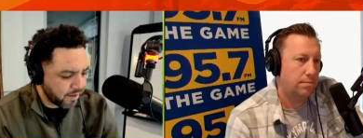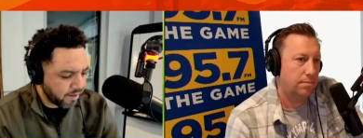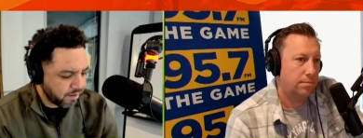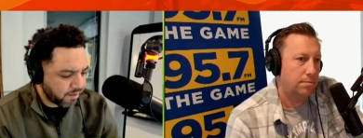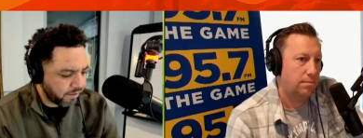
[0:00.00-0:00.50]

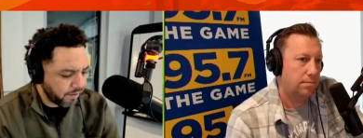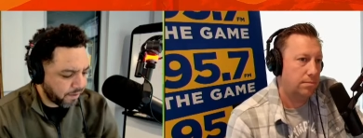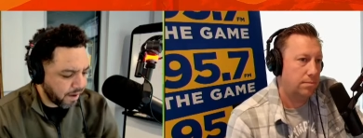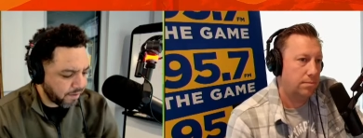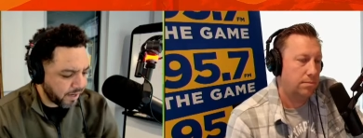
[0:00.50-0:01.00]

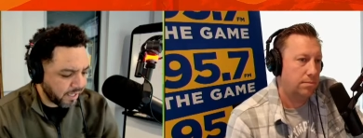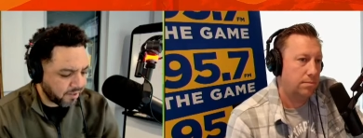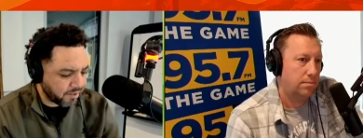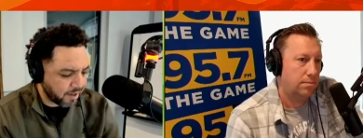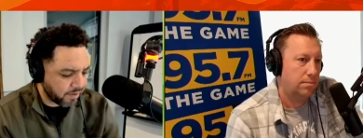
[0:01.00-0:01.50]
Speaker 1: 75 and
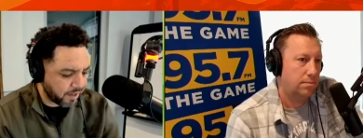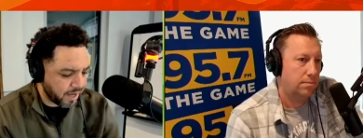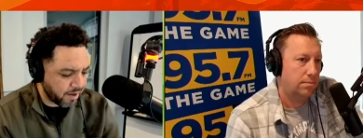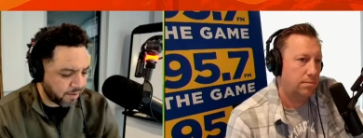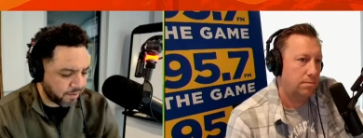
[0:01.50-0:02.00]
87.
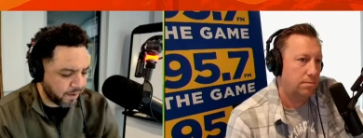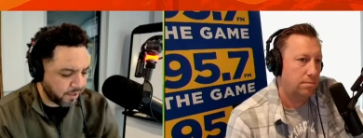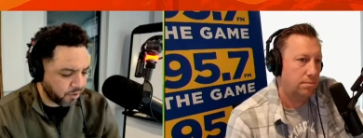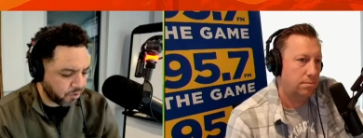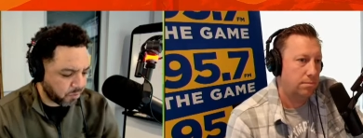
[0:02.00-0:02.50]
Now, if I
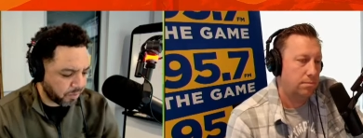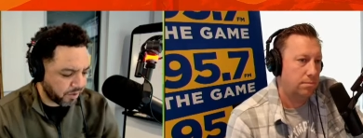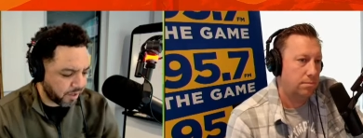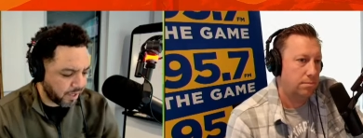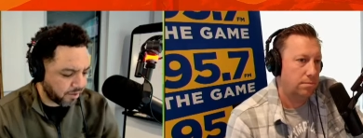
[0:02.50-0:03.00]
do the
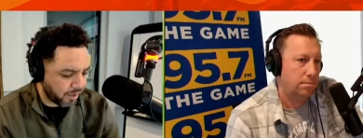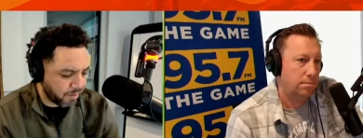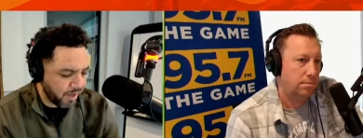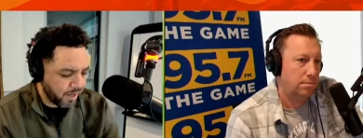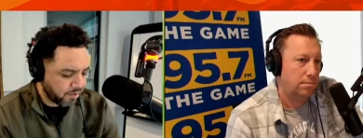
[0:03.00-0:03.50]
splits on that team,
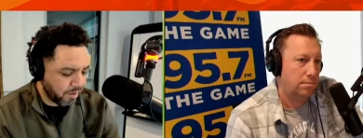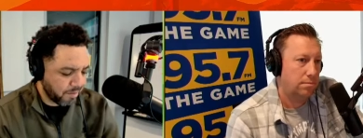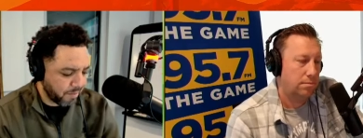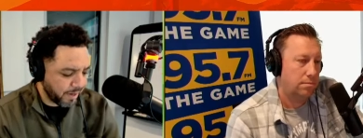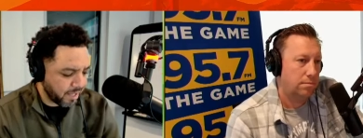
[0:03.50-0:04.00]
because I
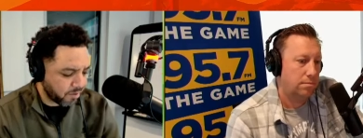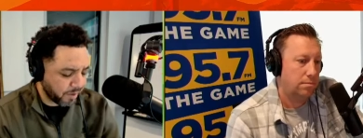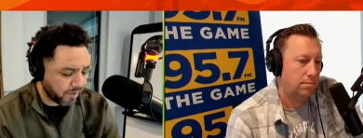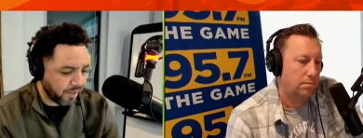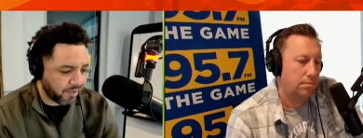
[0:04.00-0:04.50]
remember
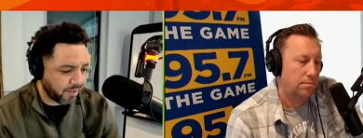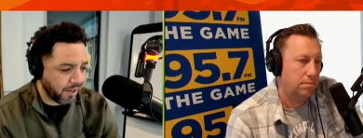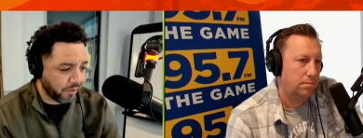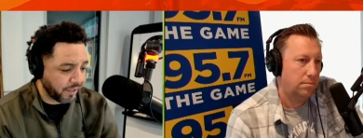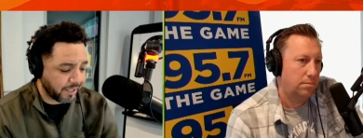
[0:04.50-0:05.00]
expectations, I
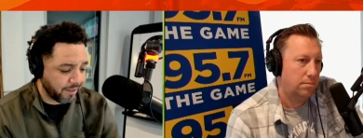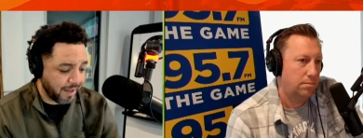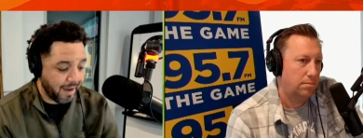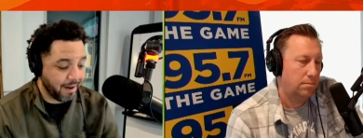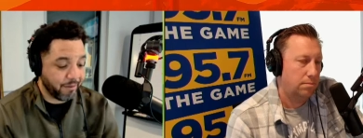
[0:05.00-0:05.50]
don't think they were
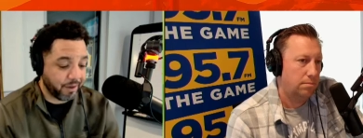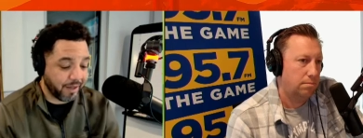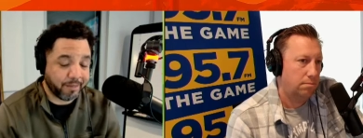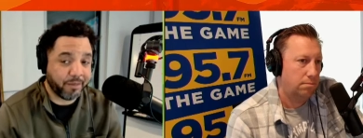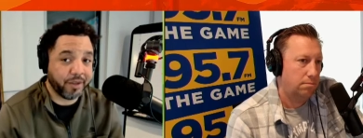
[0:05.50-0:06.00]
that high. We are
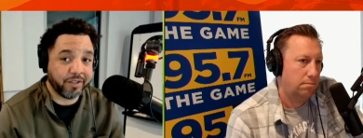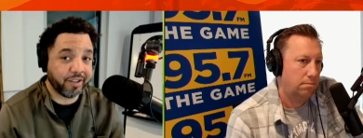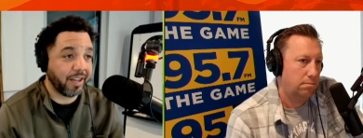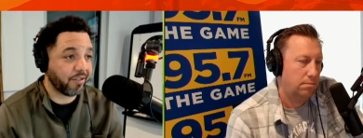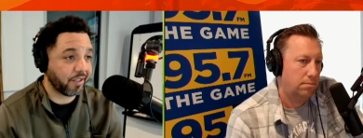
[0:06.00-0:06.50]
like, boy, the
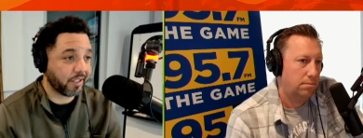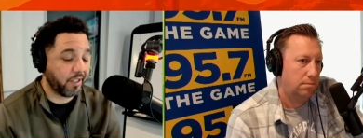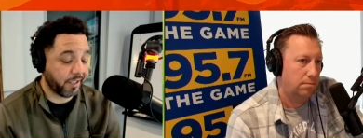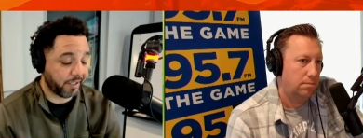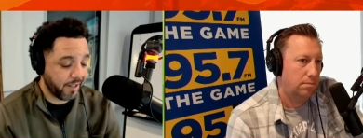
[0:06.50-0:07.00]
Giants are
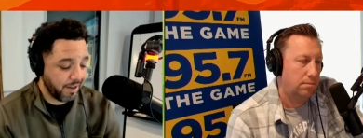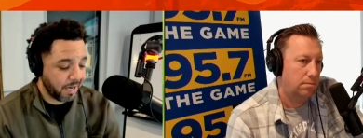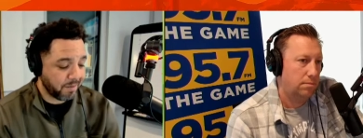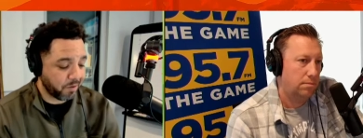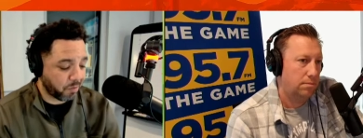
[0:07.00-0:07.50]
cooked. I
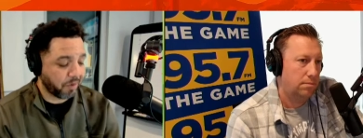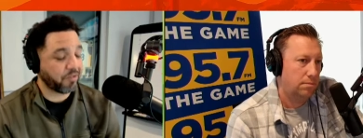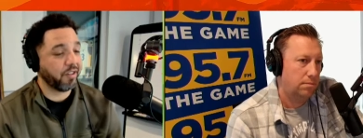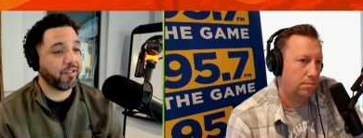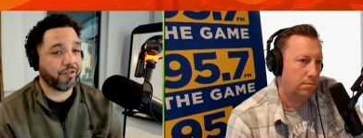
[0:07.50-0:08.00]
remember
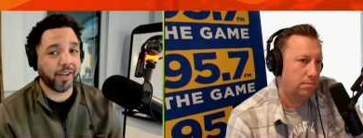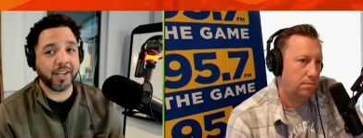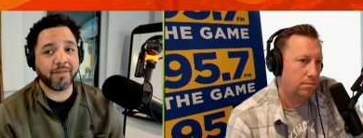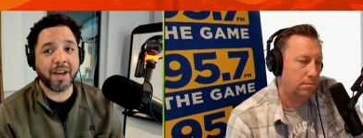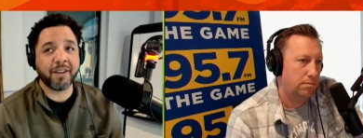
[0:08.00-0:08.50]
Sports
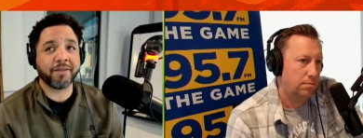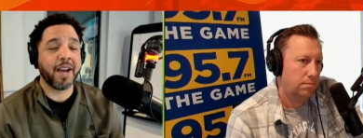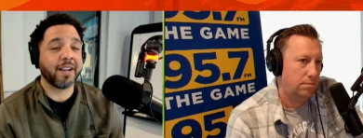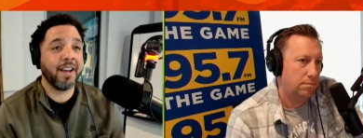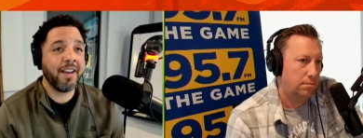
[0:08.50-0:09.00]
Illustrated, matter of
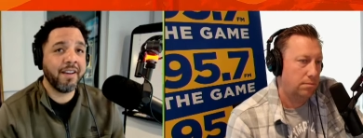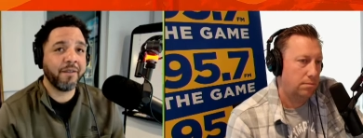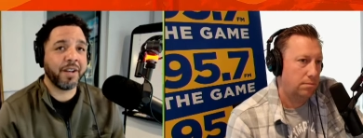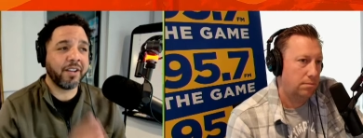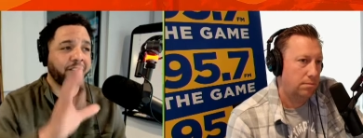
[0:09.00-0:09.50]
fact,
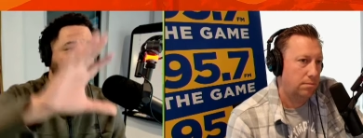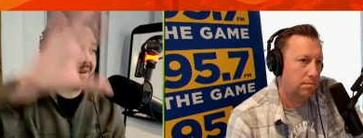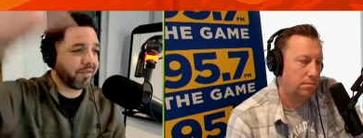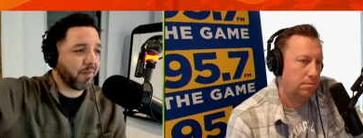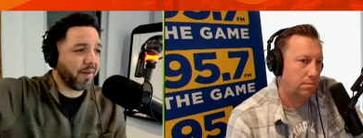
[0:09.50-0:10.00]
when they used to come out
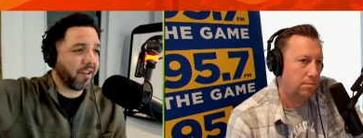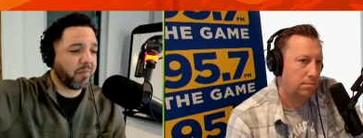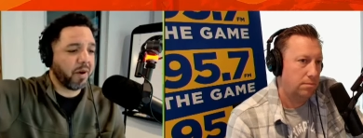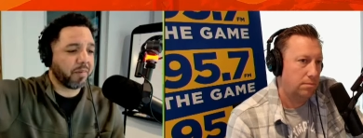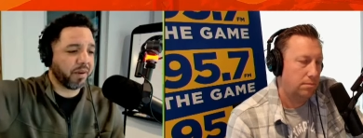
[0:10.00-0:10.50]
with their
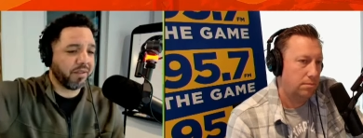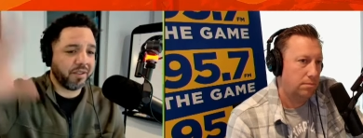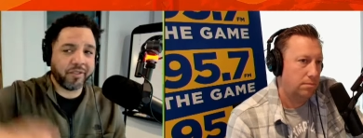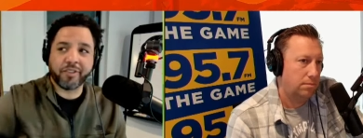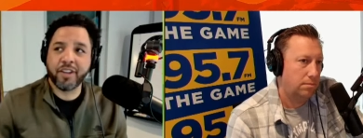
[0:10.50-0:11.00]
baseball
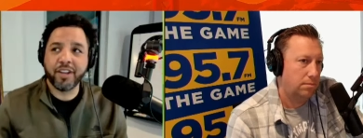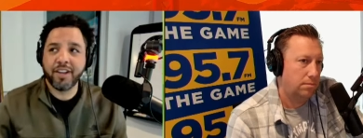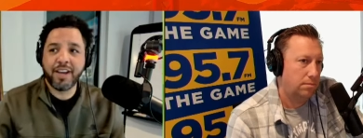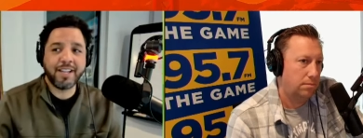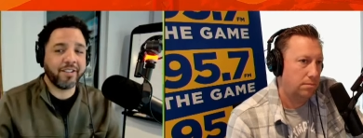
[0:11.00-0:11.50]
previews,
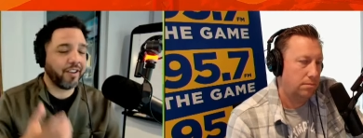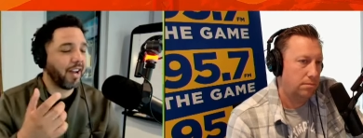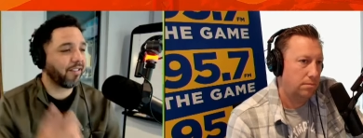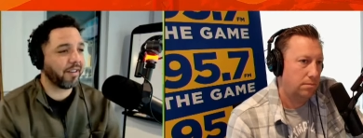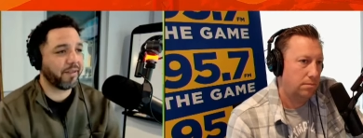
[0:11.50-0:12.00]
I had the
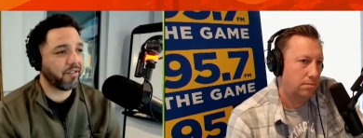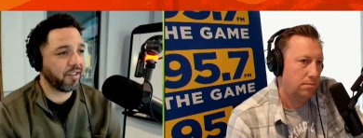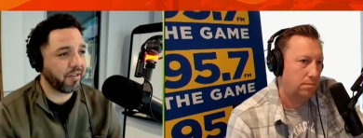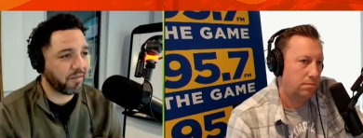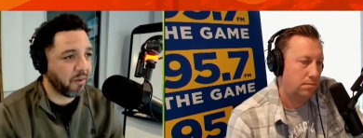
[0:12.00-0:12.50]
Giants like
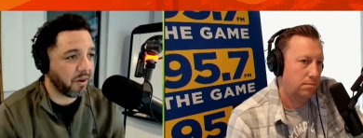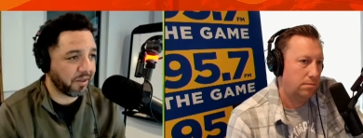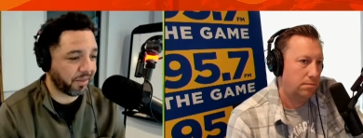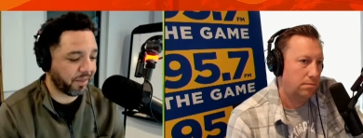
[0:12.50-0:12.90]
finishing in fourth.